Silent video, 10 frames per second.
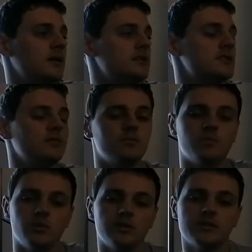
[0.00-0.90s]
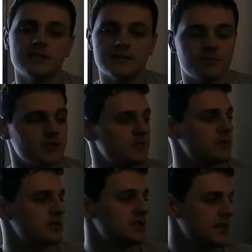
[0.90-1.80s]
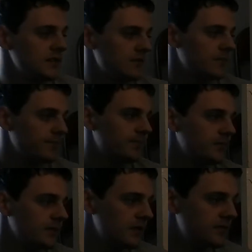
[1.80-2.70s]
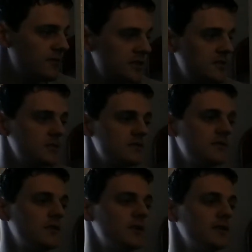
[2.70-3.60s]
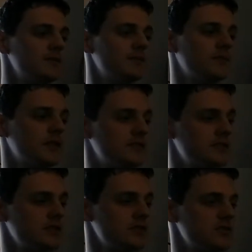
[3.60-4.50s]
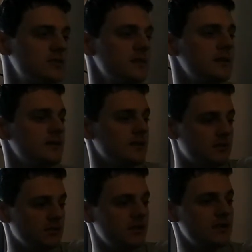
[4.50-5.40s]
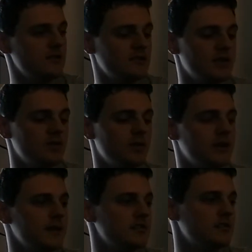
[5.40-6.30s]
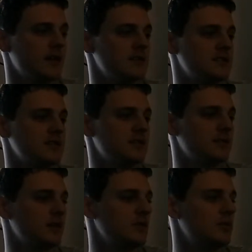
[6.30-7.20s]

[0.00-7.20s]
So what do these principles achieve? If the principles are followed, then the results should be a jointly agreed working strategy where all